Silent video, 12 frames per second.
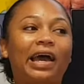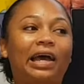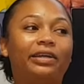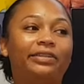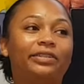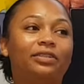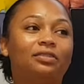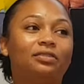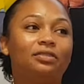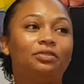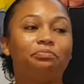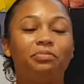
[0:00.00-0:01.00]
and
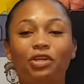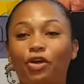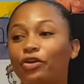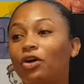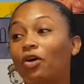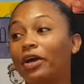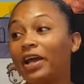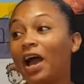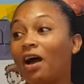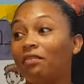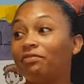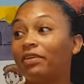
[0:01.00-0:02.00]
you're not going to
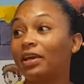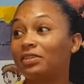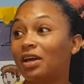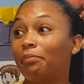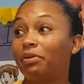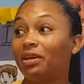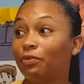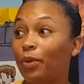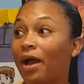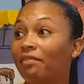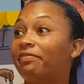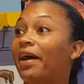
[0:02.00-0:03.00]
have, example, if we
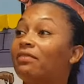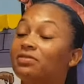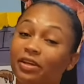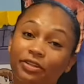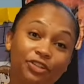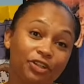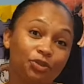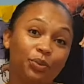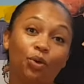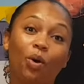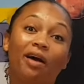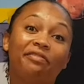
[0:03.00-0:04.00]
have 5 centers, we
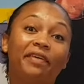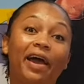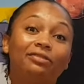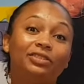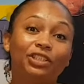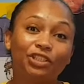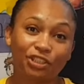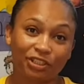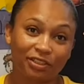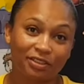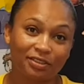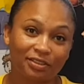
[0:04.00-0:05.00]
don't have 5
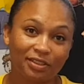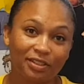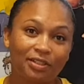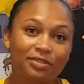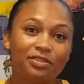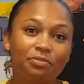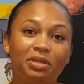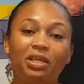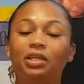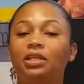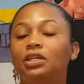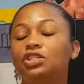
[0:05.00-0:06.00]
teachers to
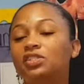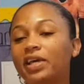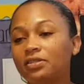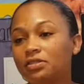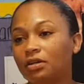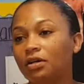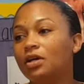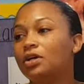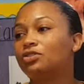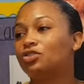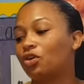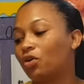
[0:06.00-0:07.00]
be in each center,
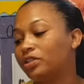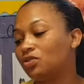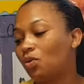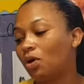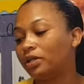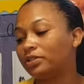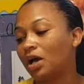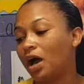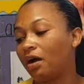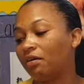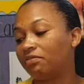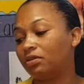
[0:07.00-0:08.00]
so you're going to want
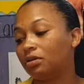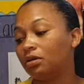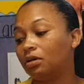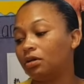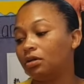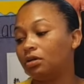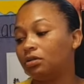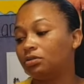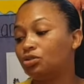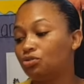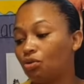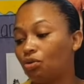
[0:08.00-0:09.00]

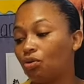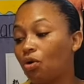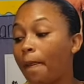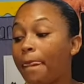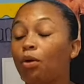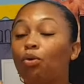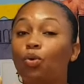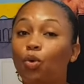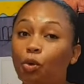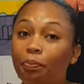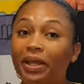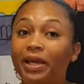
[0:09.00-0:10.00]
to know
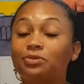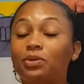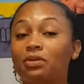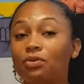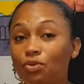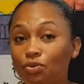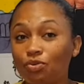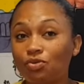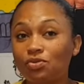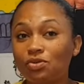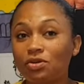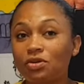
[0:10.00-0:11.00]
who plays with who.
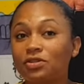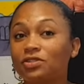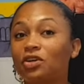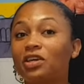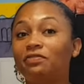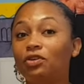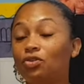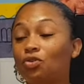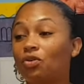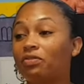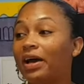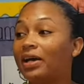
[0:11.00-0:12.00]
So if you
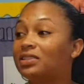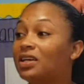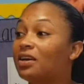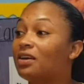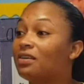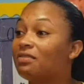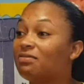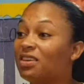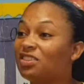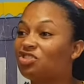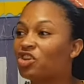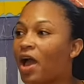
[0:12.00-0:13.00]
know that
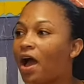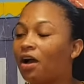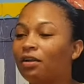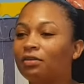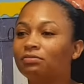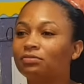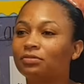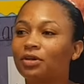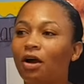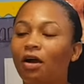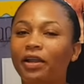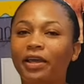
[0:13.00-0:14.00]
this child,
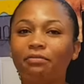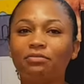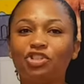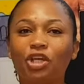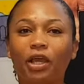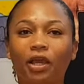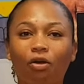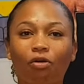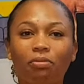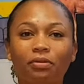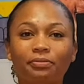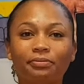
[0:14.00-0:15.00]
call him
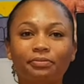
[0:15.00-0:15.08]
Jacob